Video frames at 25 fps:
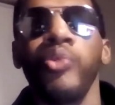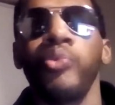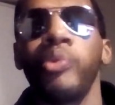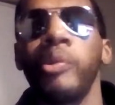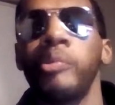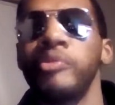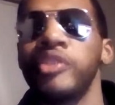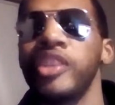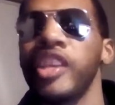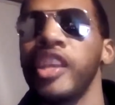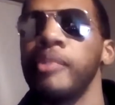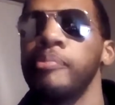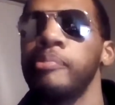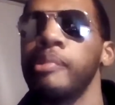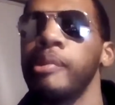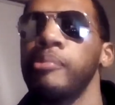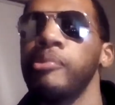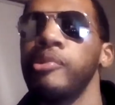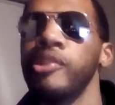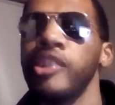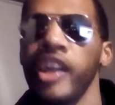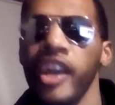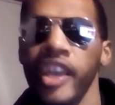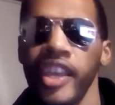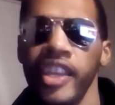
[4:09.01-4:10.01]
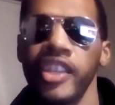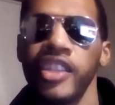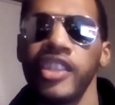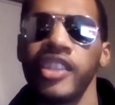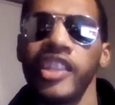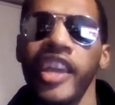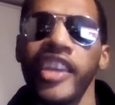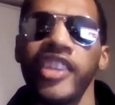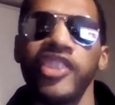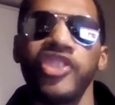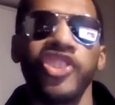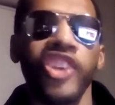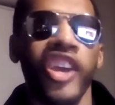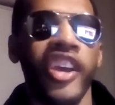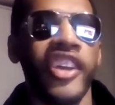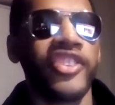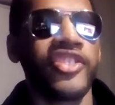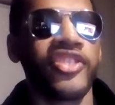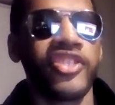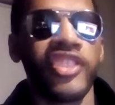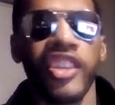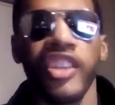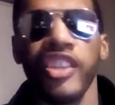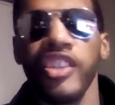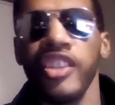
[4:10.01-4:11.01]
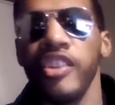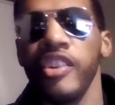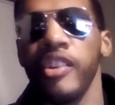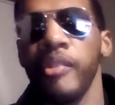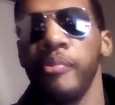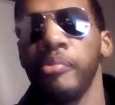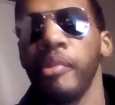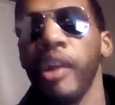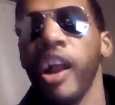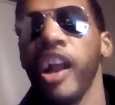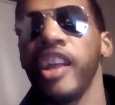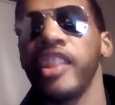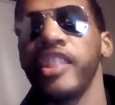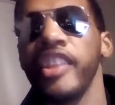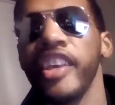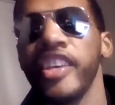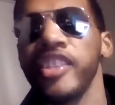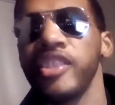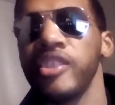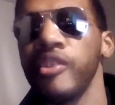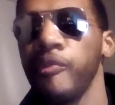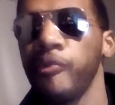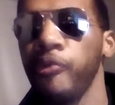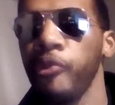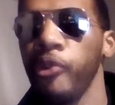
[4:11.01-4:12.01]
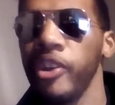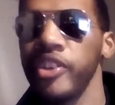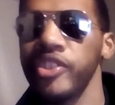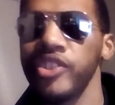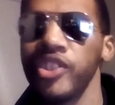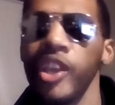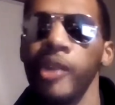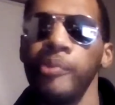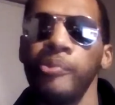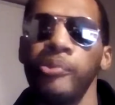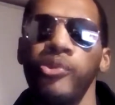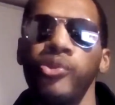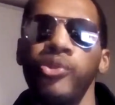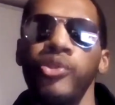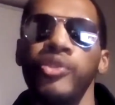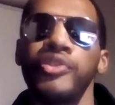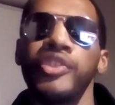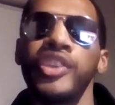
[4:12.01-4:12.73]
We was getting people like John Cena and Brock Lesnar, for example.